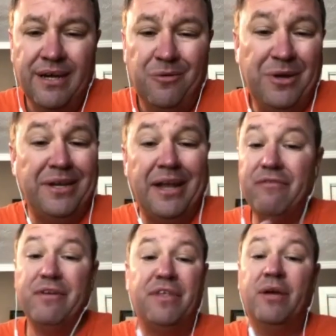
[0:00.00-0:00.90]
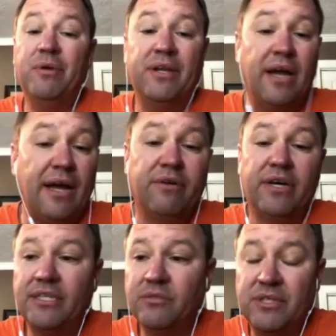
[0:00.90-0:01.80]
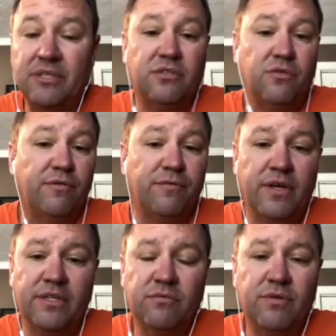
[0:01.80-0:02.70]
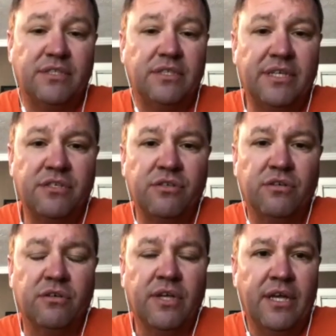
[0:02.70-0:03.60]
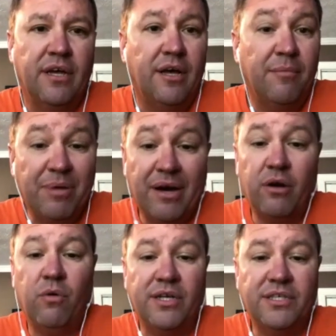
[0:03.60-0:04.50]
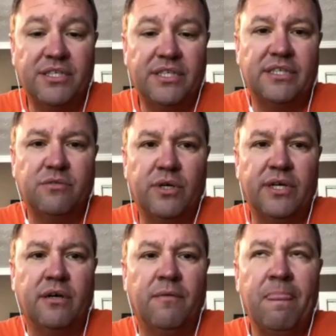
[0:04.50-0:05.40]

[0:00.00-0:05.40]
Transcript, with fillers: We did everything. We did high rise, we did storefronts, residential, um, power washing as well.